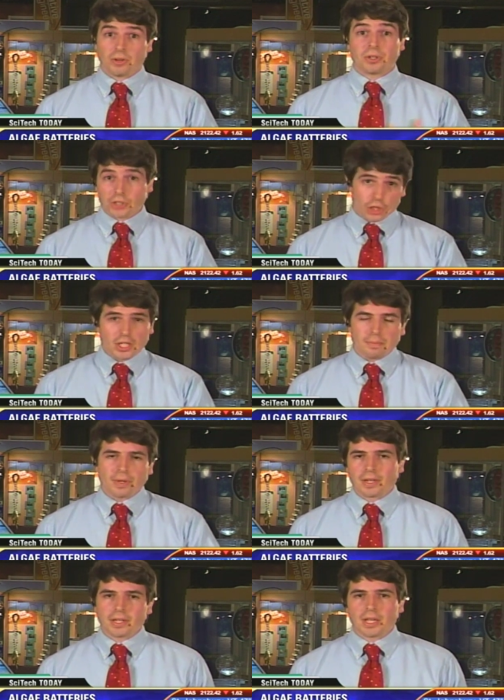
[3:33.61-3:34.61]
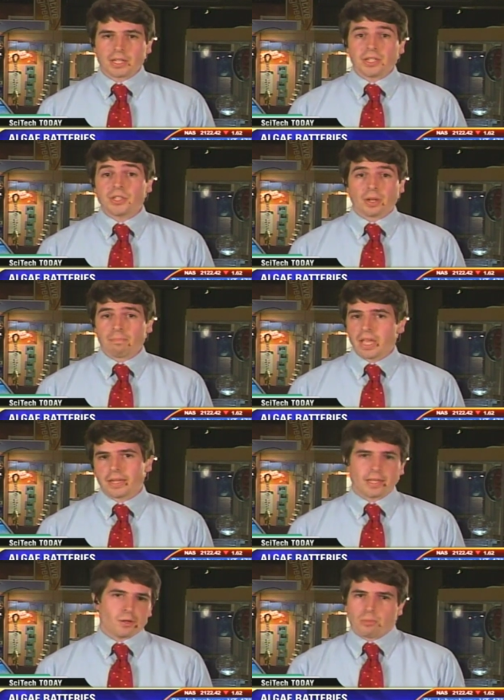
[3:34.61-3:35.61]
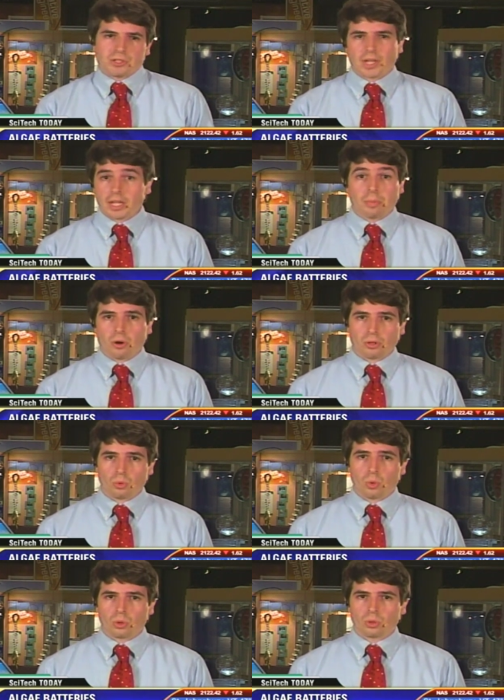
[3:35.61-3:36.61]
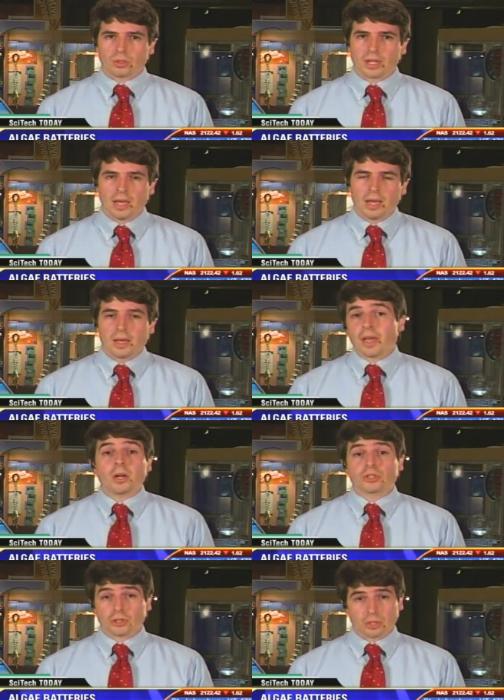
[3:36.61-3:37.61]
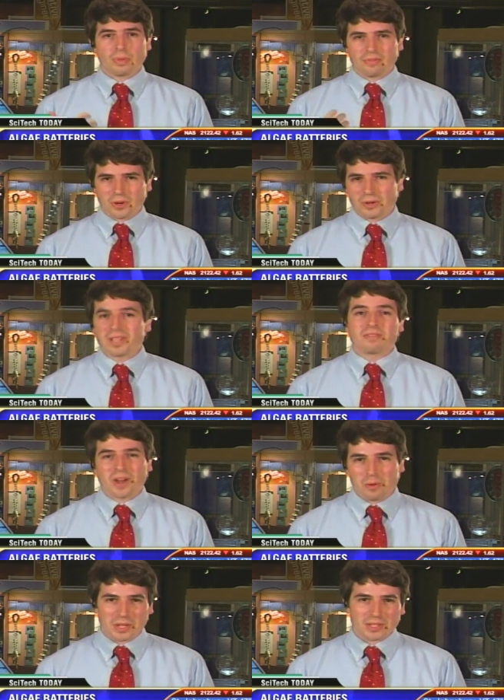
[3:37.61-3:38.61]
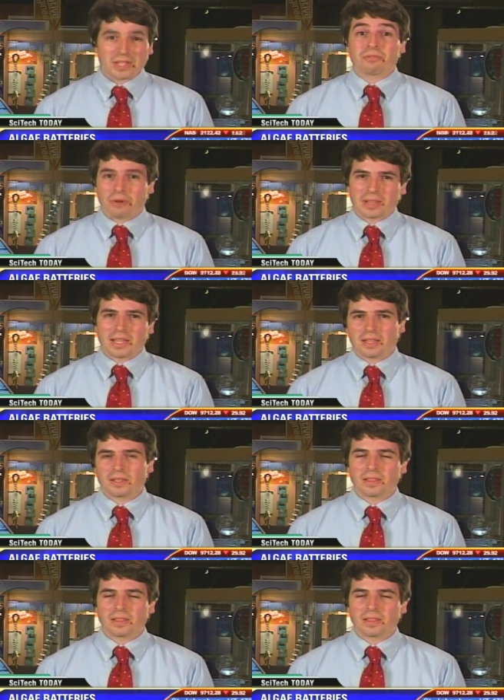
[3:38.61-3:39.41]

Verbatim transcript: very cheap and, and easy to make in almost any part of the world, they also should be very environmentally friendly.